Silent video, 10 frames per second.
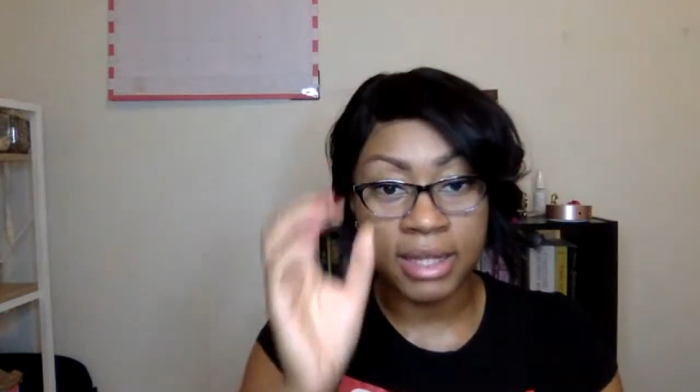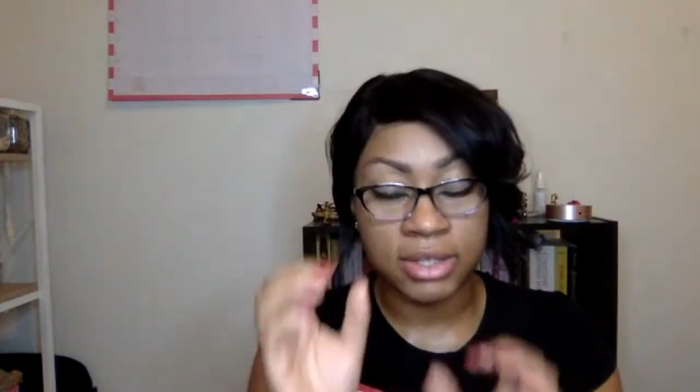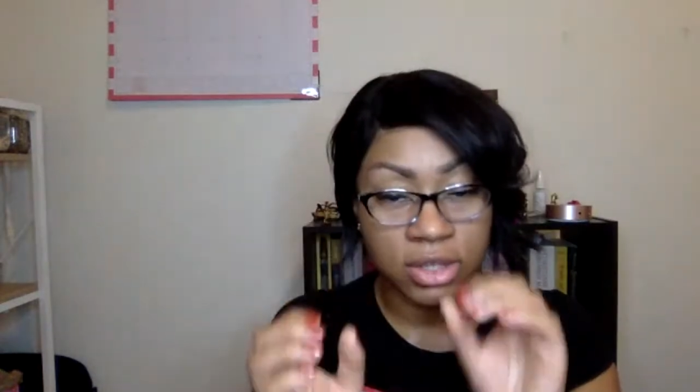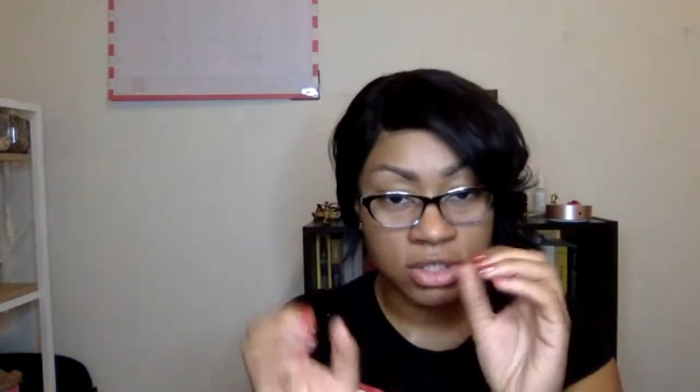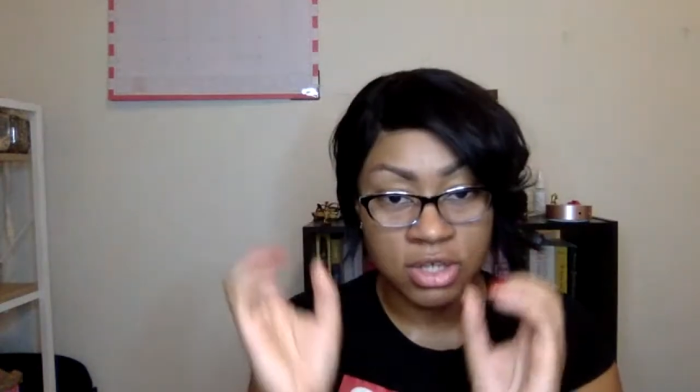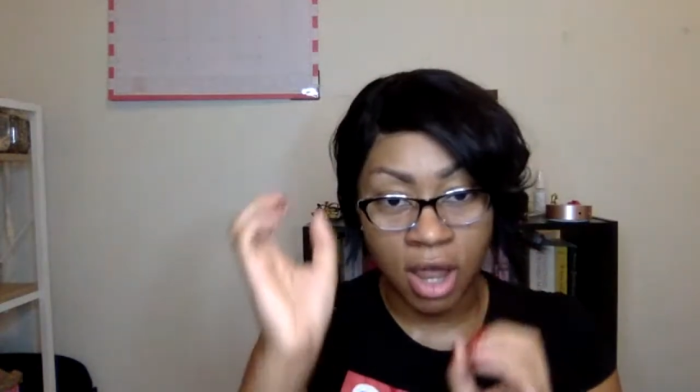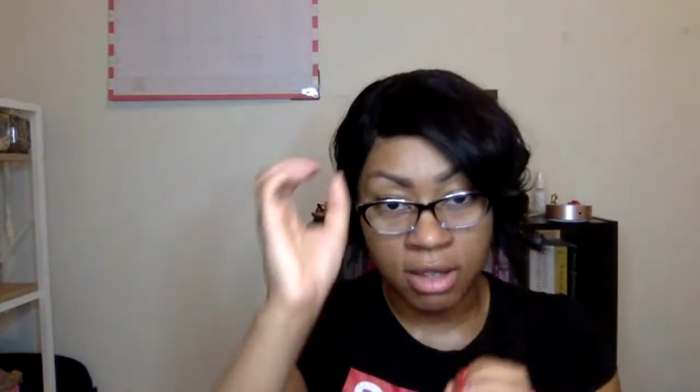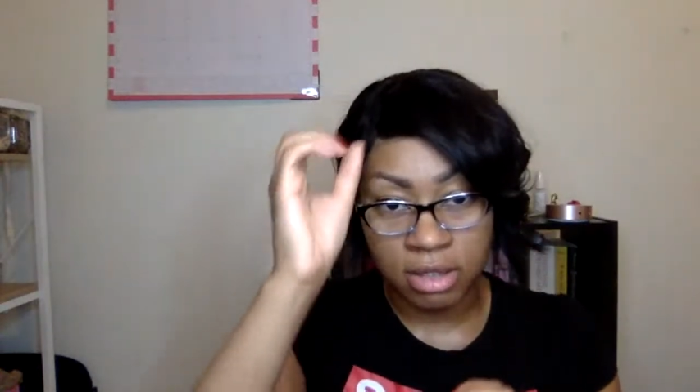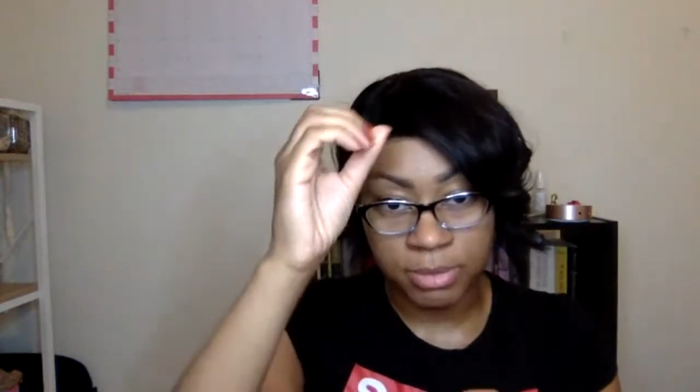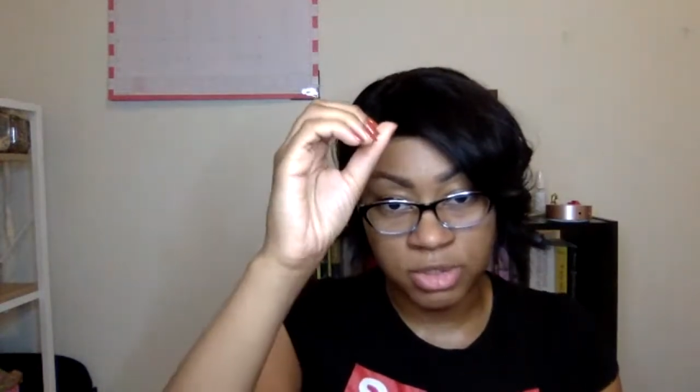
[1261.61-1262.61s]
and then the dot
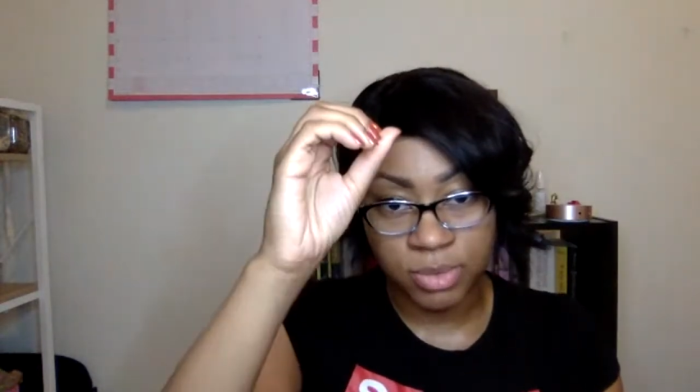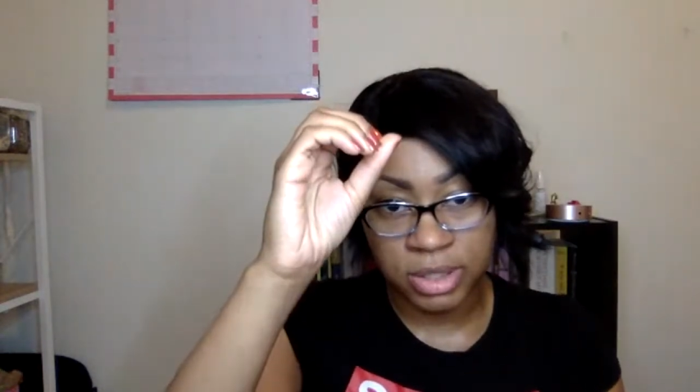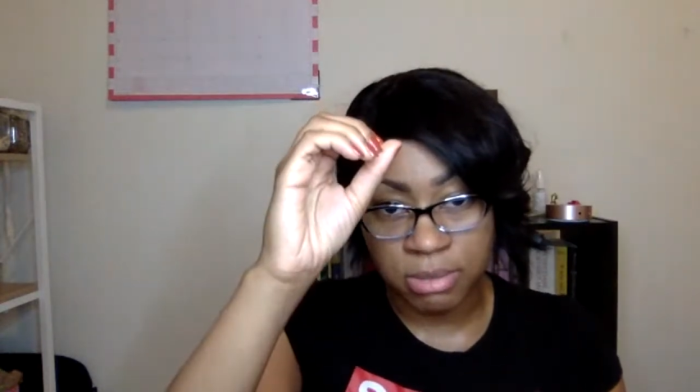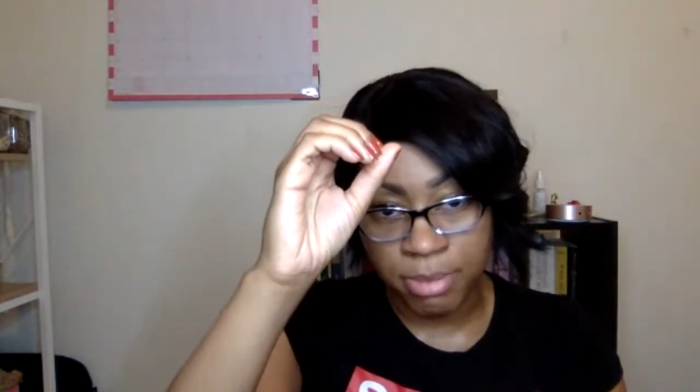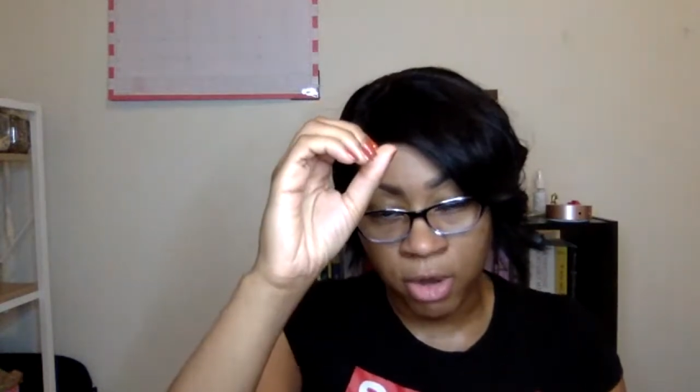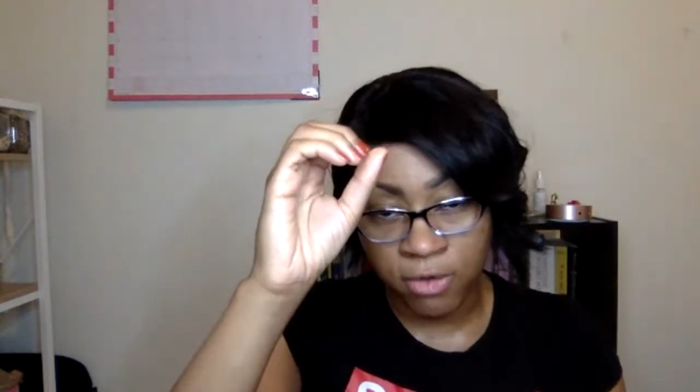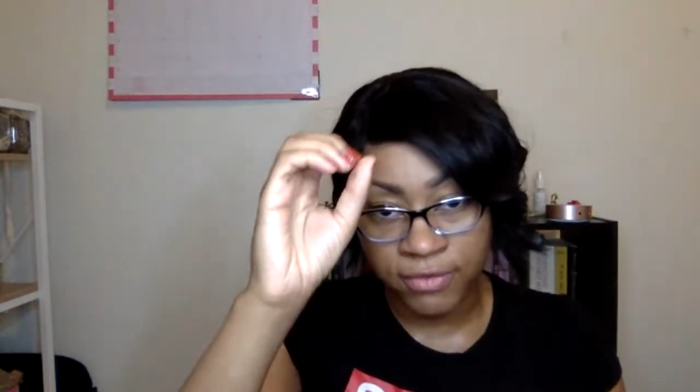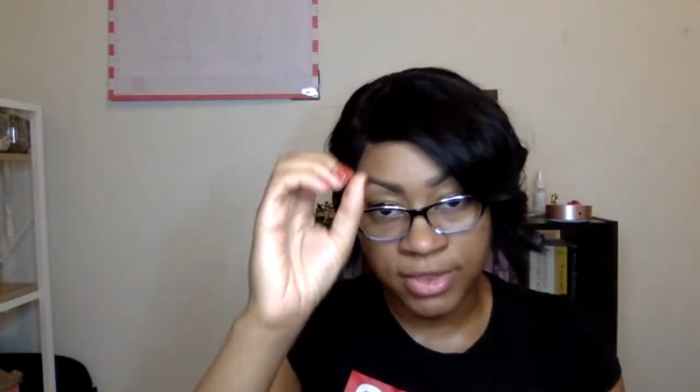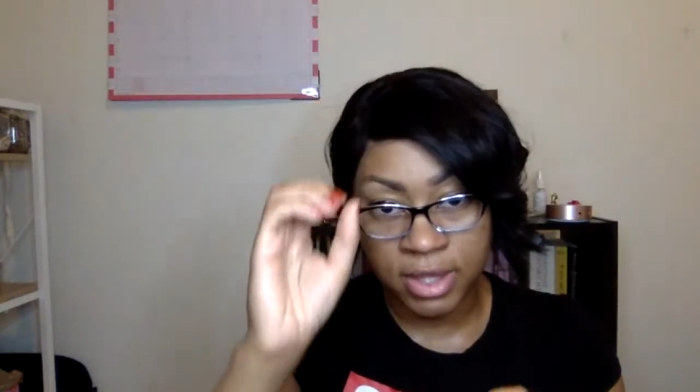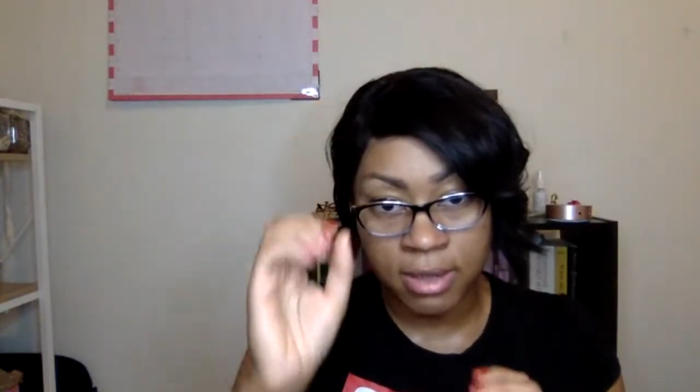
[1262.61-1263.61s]
in between the both
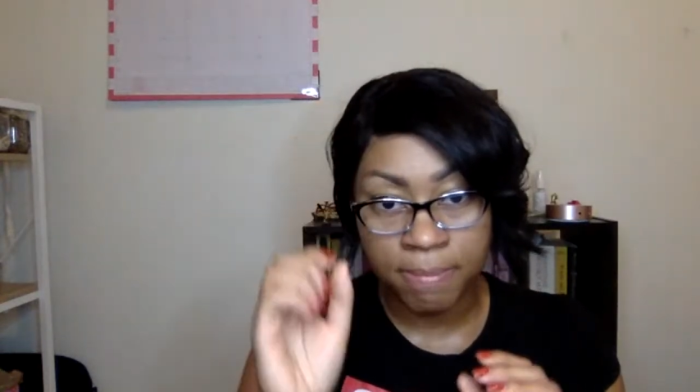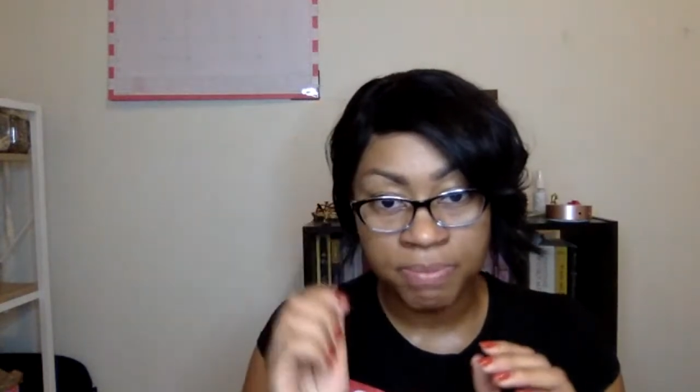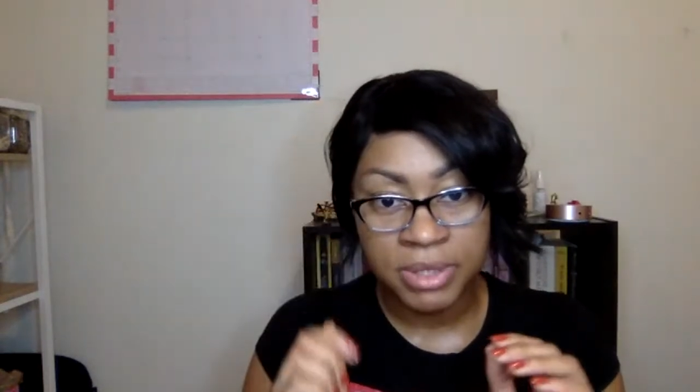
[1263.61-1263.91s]
of them.